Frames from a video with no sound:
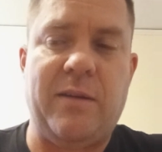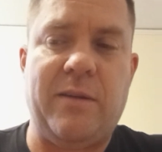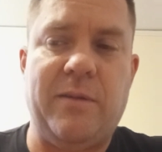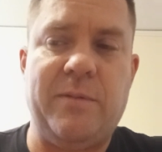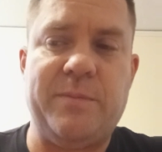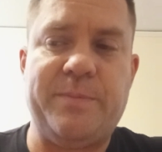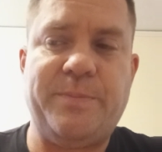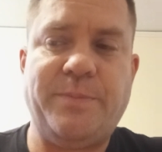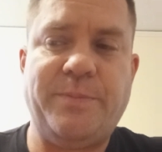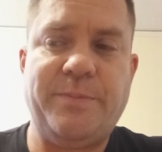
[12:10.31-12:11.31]
Um,
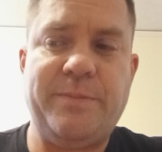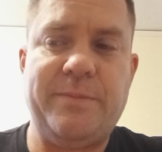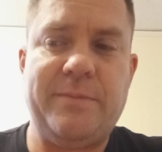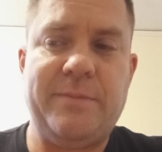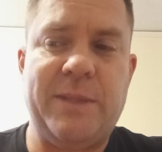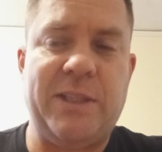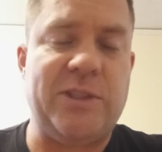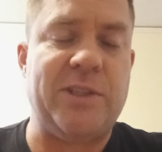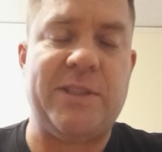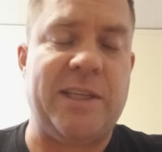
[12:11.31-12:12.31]

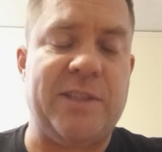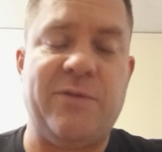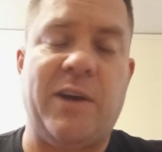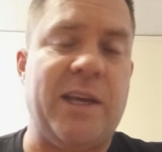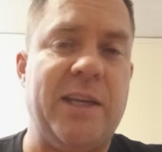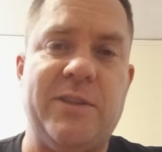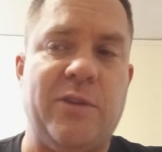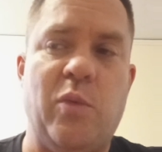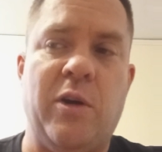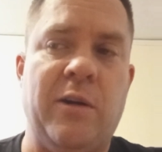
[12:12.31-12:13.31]
just says fuck it to
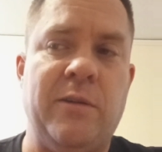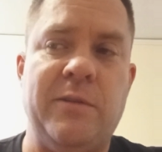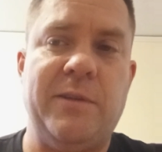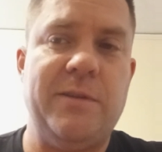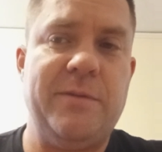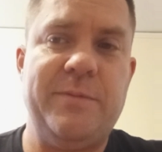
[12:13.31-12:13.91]
the world.